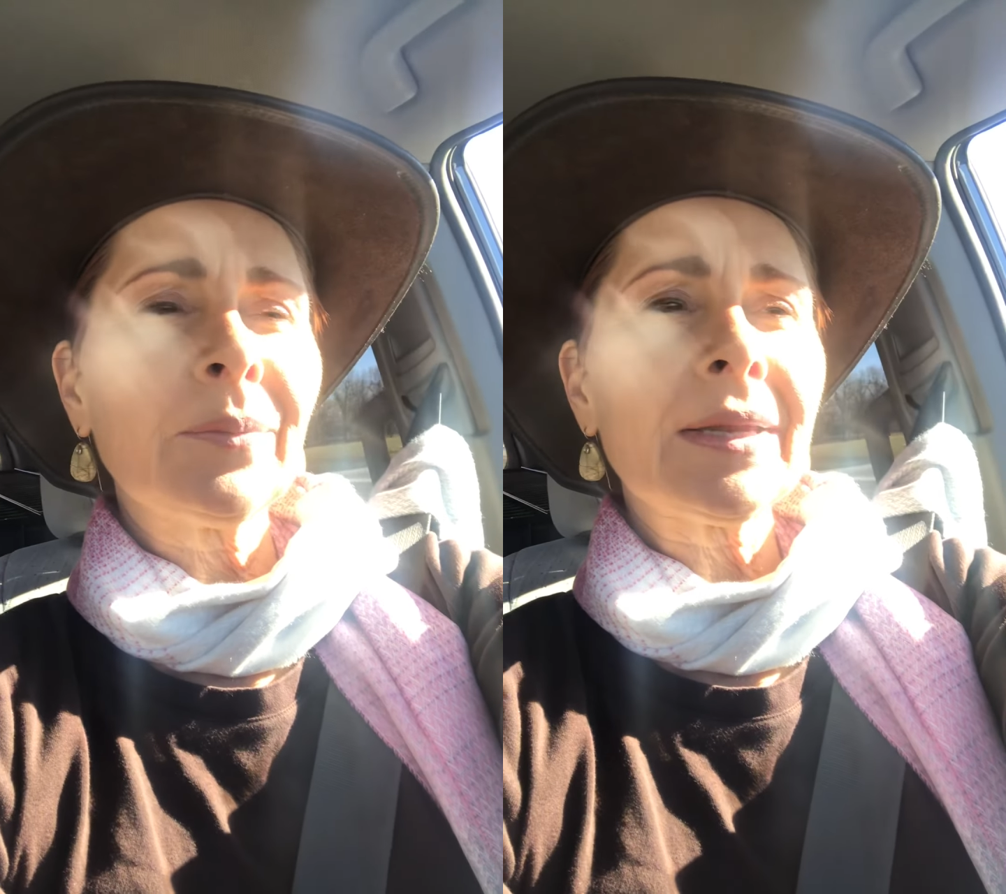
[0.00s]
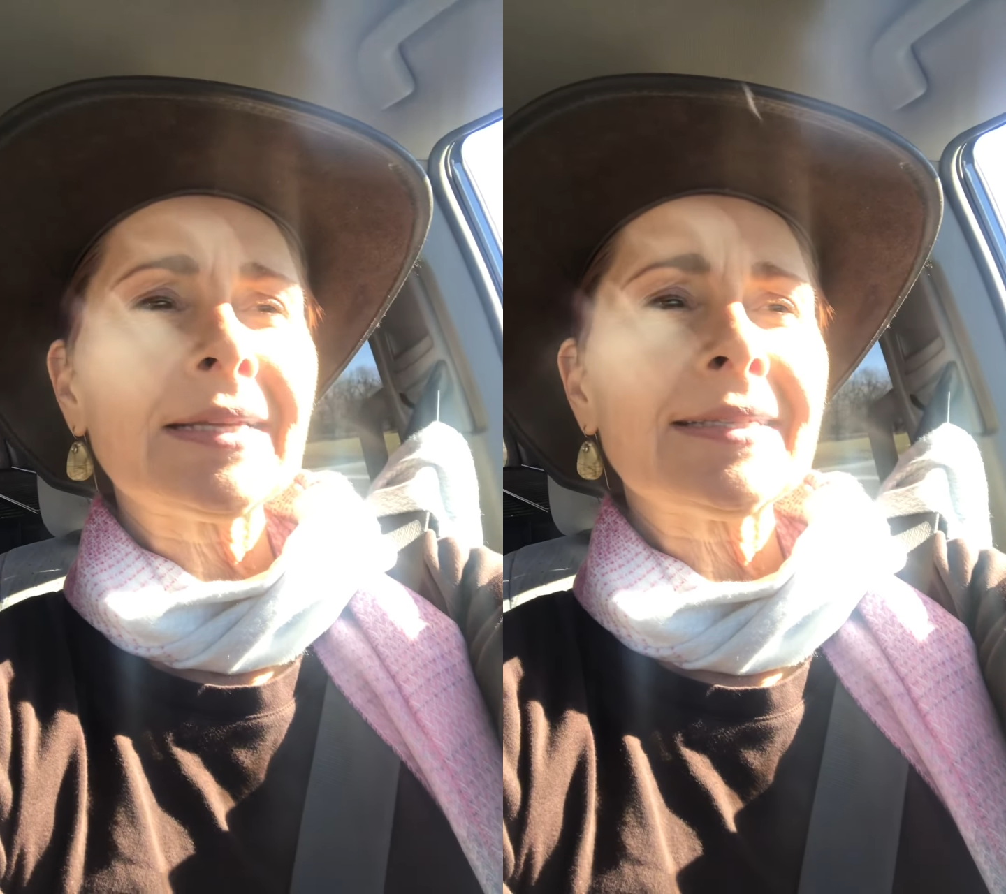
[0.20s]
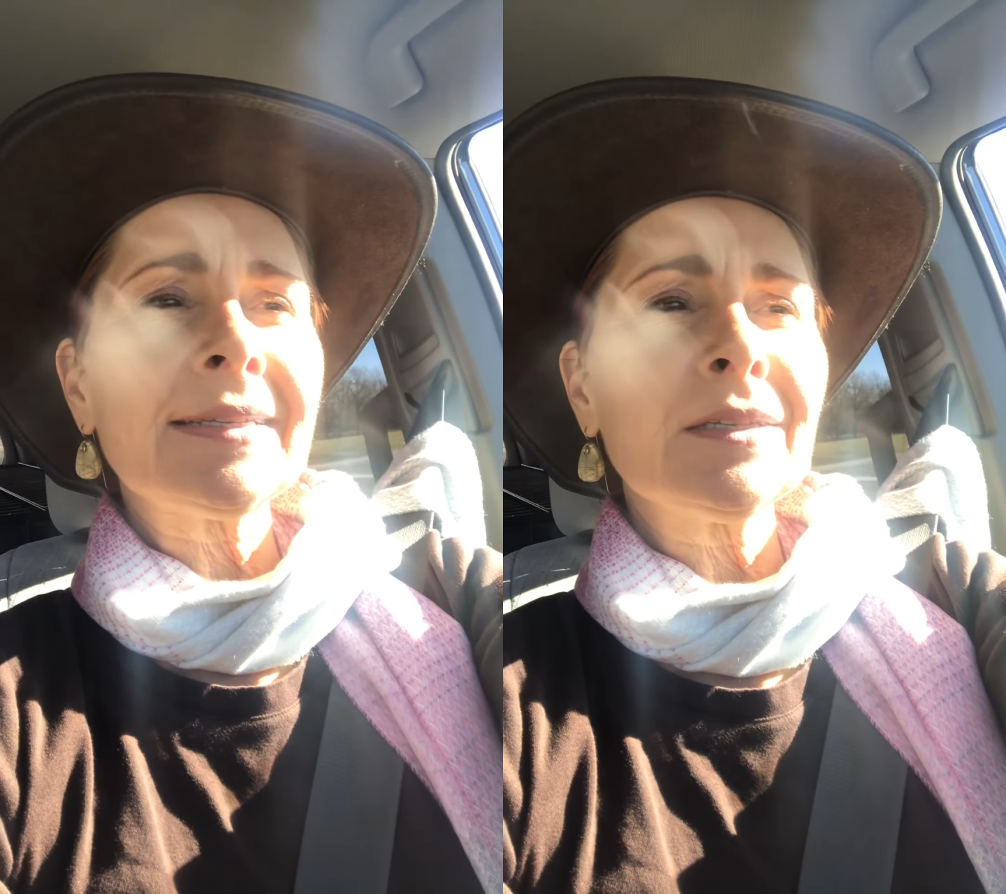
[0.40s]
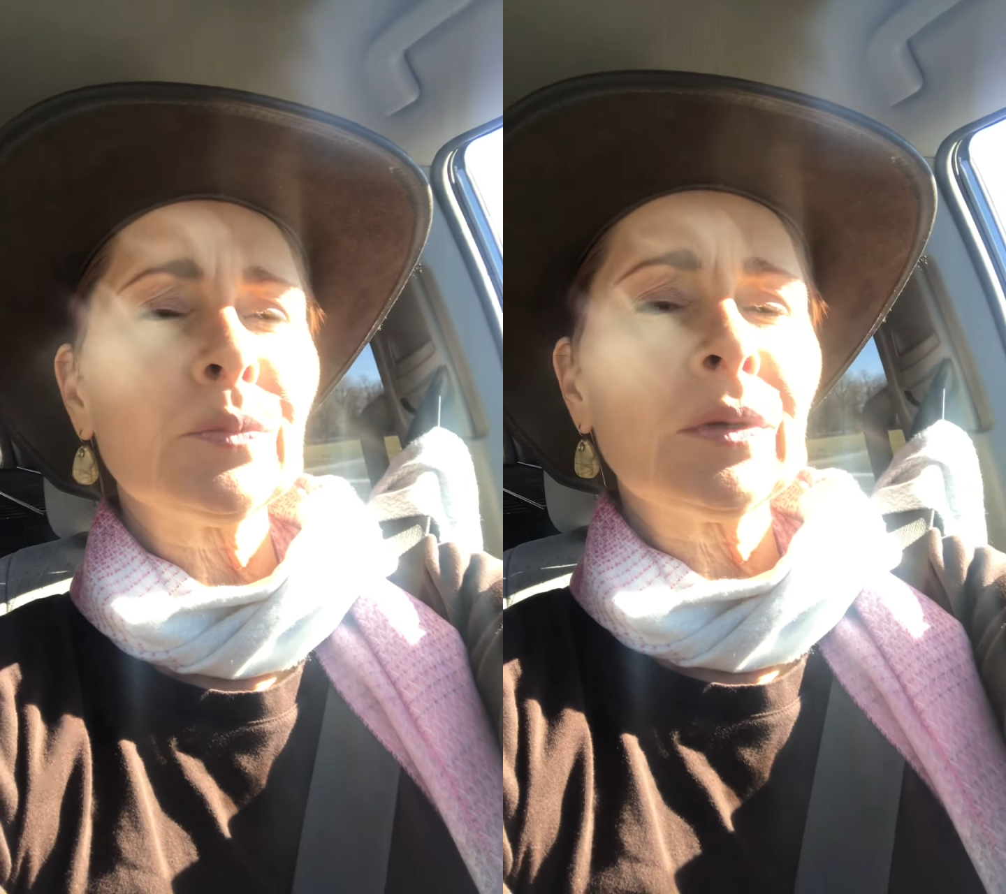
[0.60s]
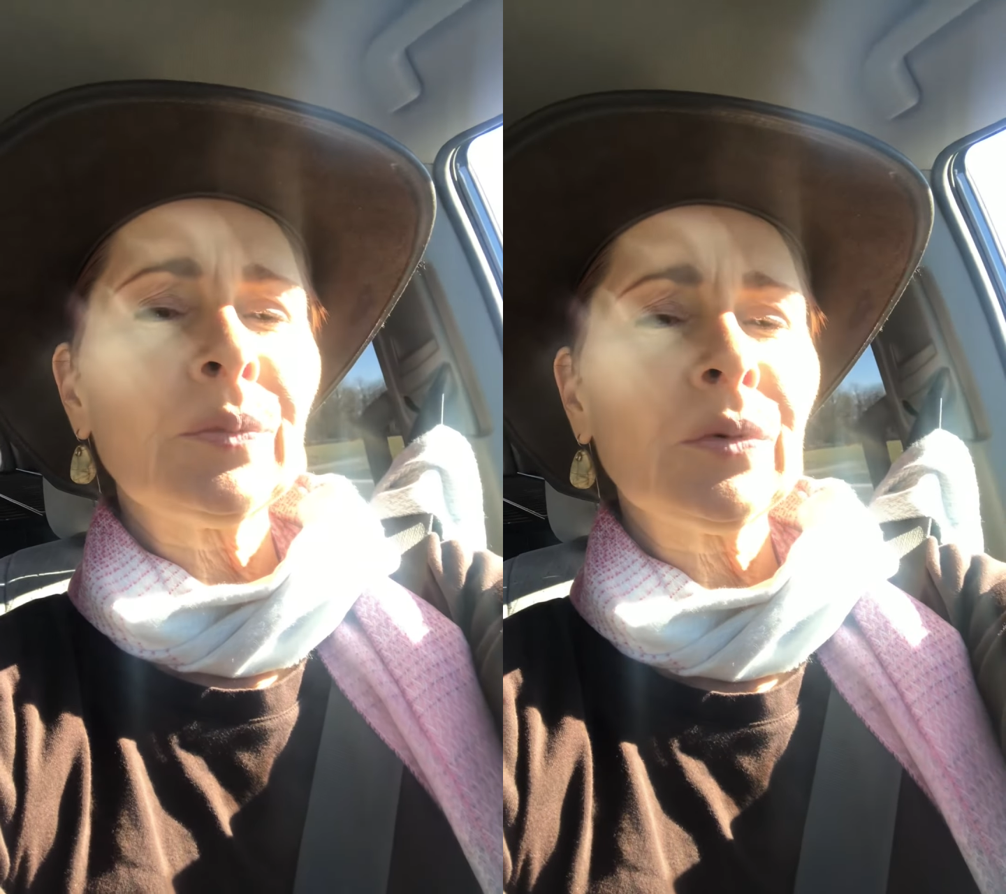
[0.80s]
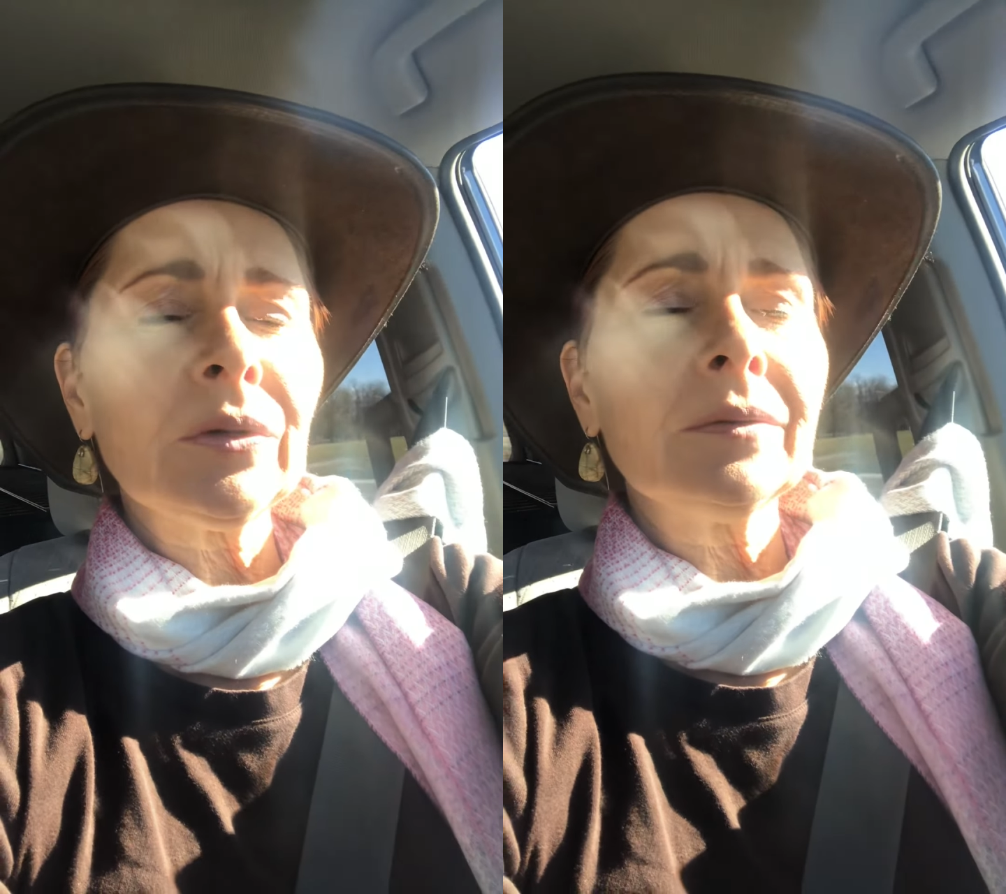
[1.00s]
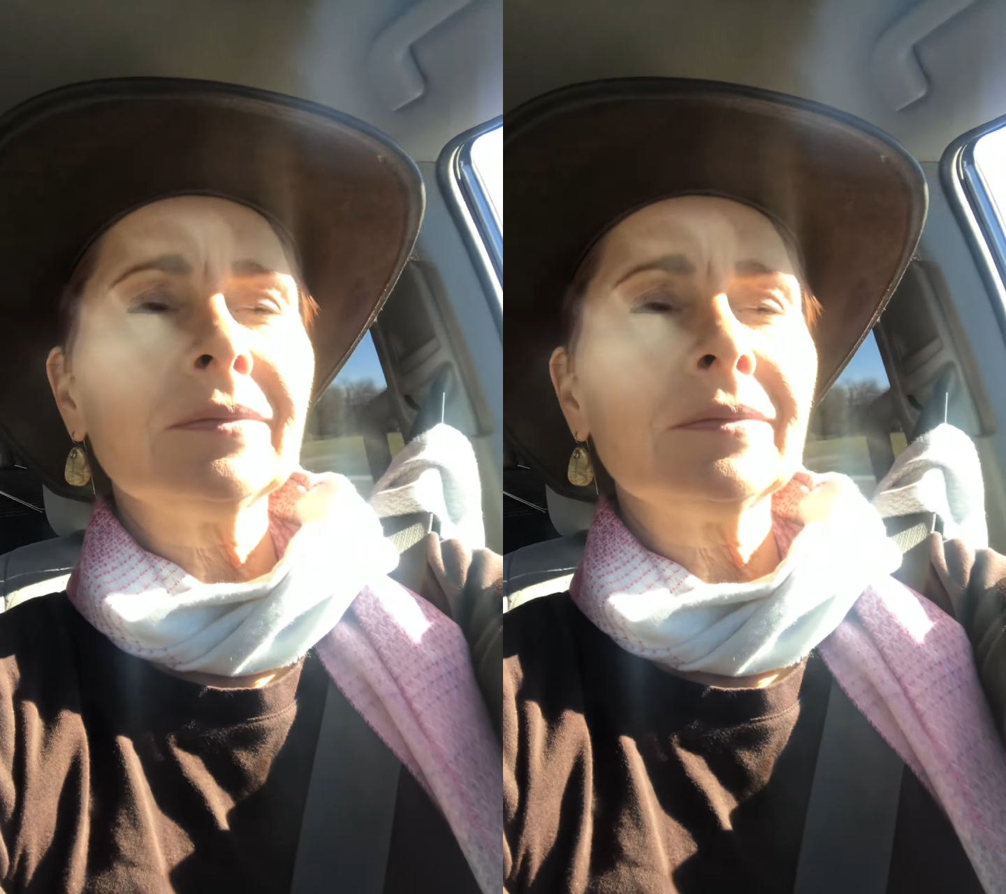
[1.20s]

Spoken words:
blessing to people.